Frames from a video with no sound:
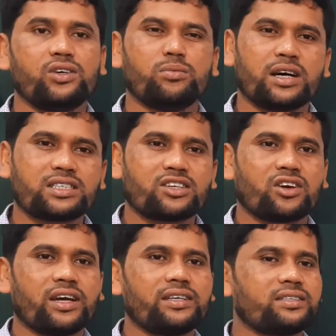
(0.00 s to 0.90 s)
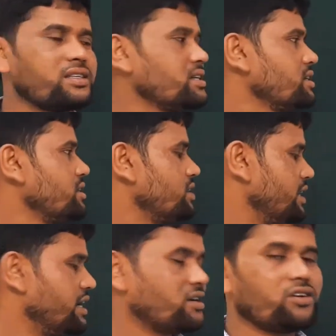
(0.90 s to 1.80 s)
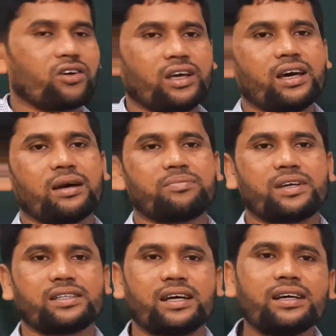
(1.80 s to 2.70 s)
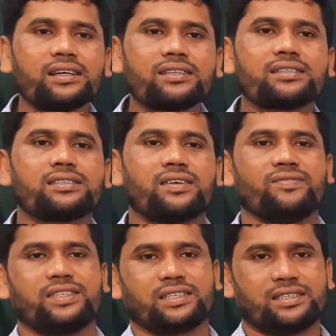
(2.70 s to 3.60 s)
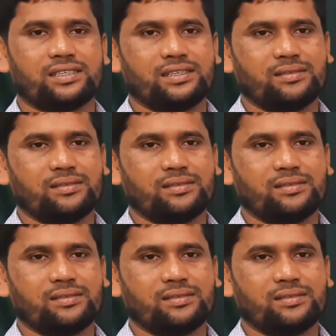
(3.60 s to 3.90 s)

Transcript: must write had or where after the subject.